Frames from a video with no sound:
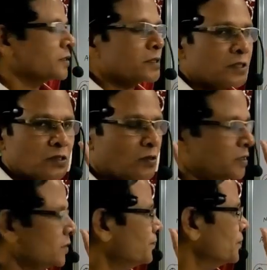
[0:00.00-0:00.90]
with the
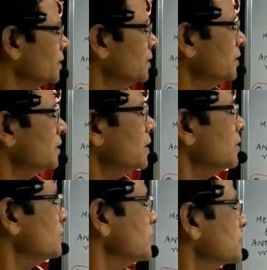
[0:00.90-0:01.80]
tRNA.
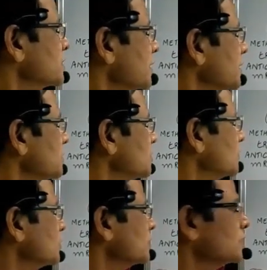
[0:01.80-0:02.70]
Now the second
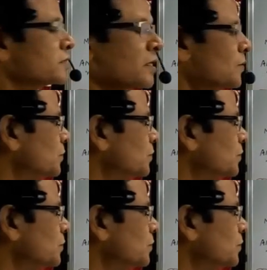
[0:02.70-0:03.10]
tRNA is